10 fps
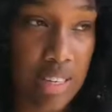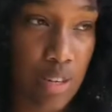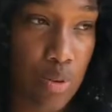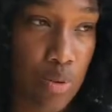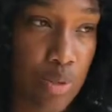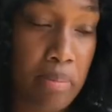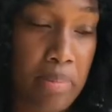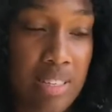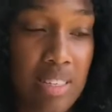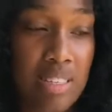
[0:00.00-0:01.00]
the
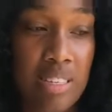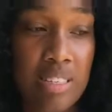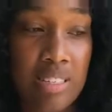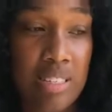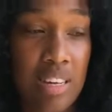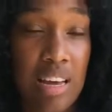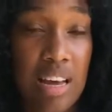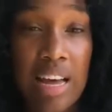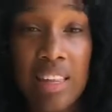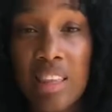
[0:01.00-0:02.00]
basic things
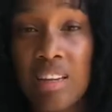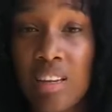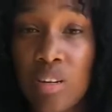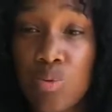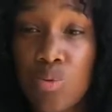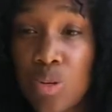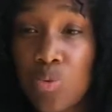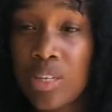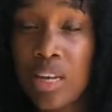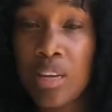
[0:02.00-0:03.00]
I think could work
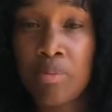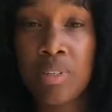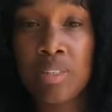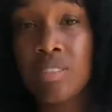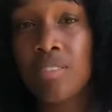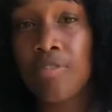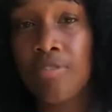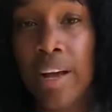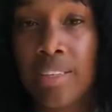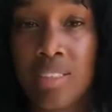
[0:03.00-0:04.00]
with helping to
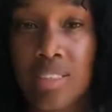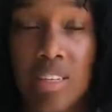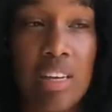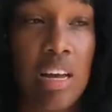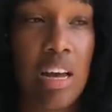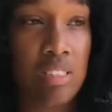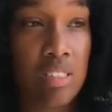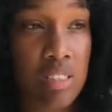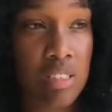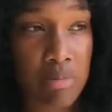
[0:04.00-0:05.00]
fight and
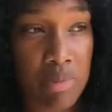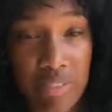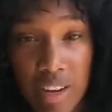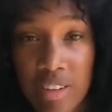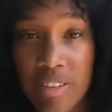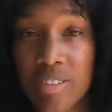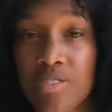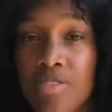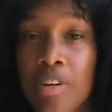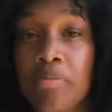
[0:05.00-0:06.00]
curb the virus
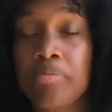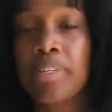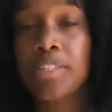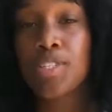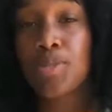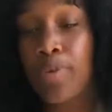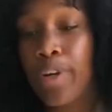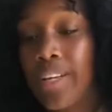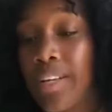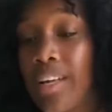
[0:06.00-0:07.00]
from it
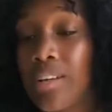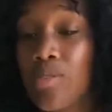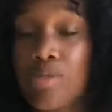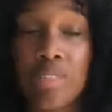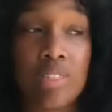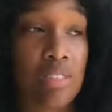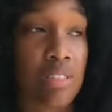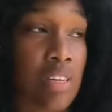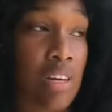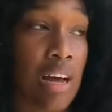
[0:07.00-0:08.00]
spreading and
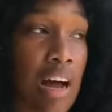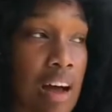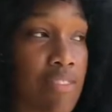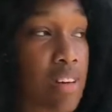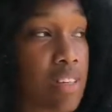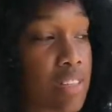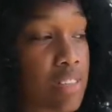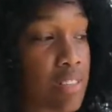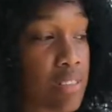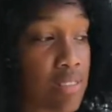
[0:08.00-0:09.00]
causing havoc
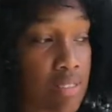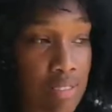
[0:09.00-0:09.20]
in